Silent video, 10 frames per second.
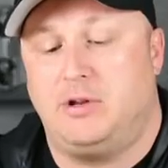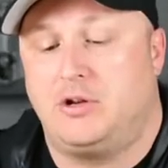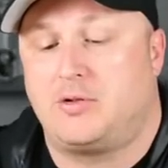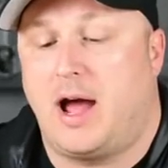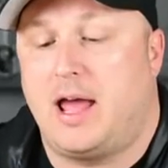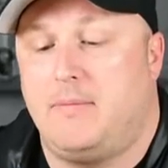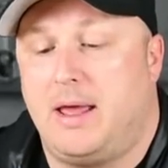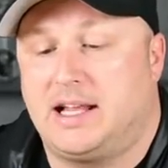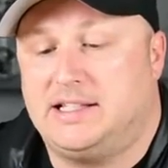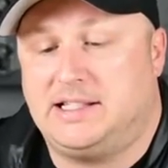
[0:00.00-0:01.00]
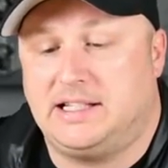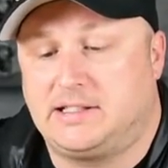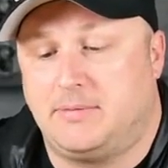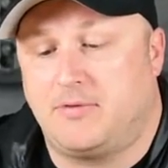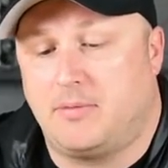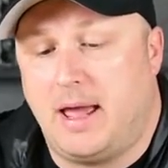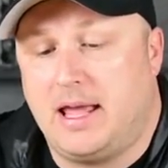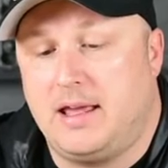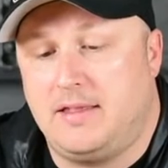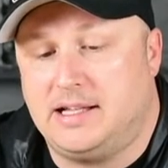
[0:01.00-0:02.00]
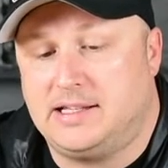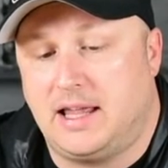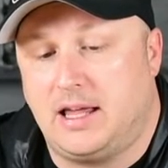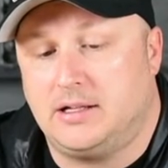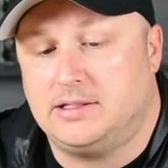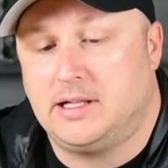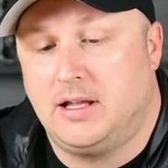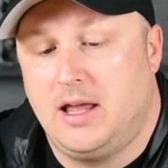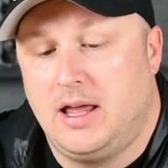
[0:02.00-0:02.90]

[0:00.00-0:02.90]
when you try and make a system for making these things,